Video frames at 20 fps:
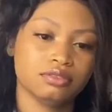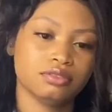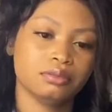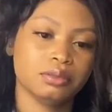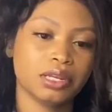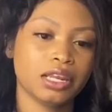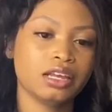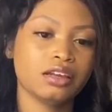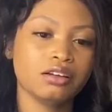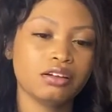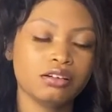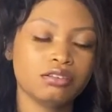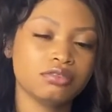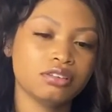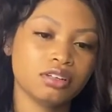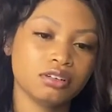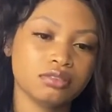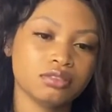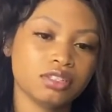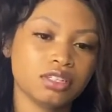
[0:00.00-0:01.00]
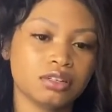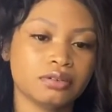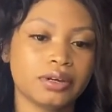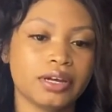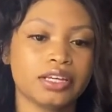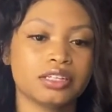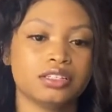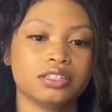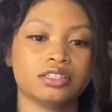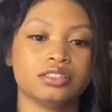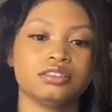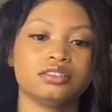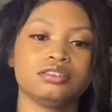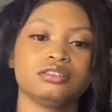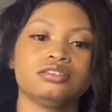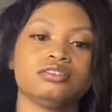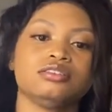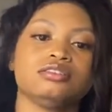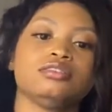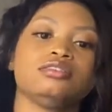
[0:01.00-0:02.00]
They ain't holding on to the right
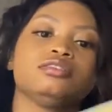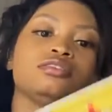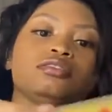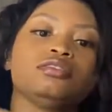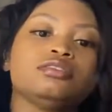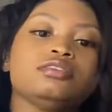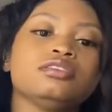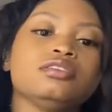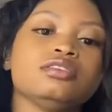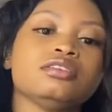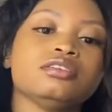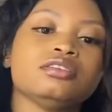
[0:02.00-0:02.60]
thing. Let's see.